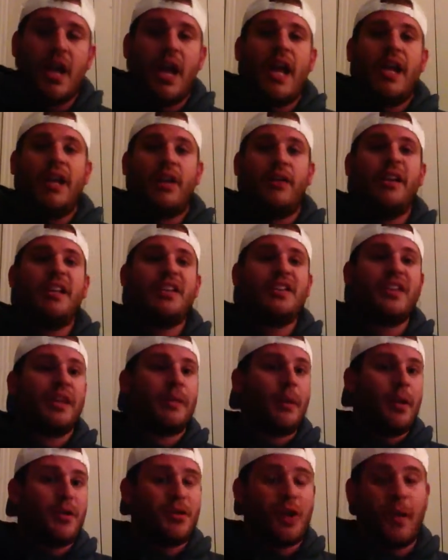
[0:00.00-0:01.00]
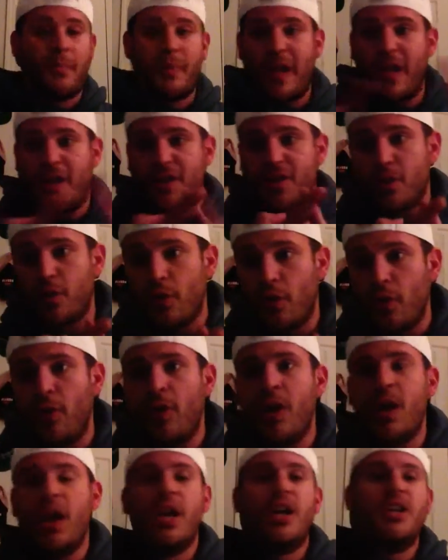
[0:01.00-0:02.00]
You know, he's thinking about dropping out of
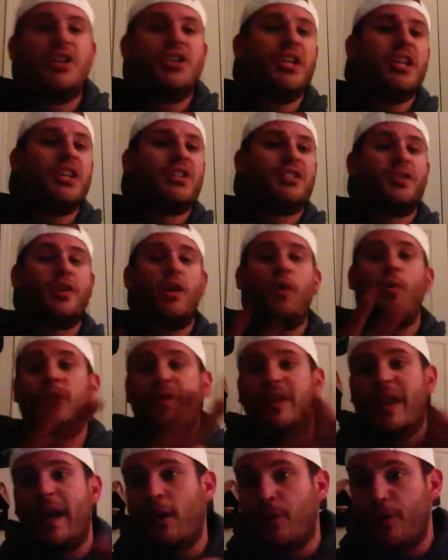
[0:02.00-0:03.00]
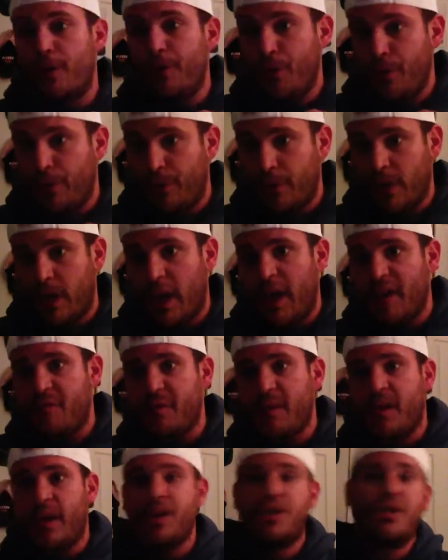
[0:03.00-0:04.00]
school. She doesn't know what the hell to do with her life
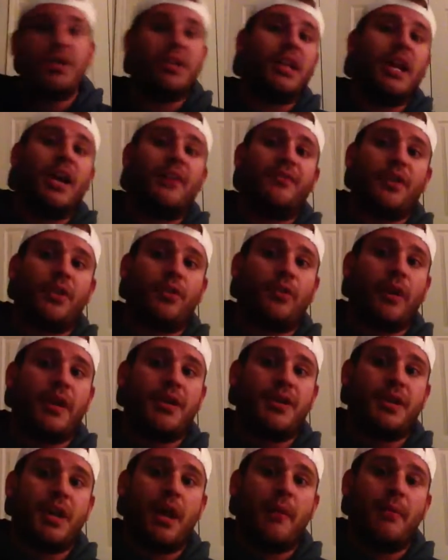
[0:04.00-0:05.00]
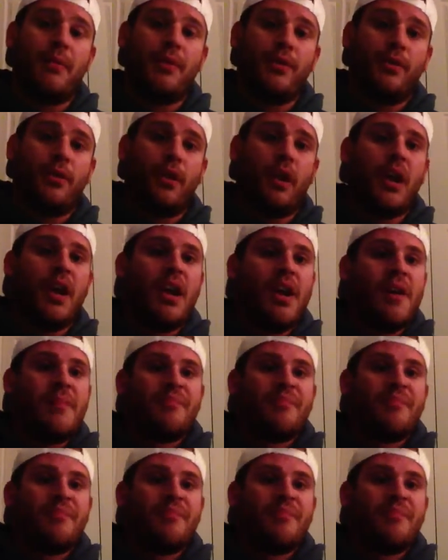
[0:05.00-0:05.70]
because she left a great job in New York.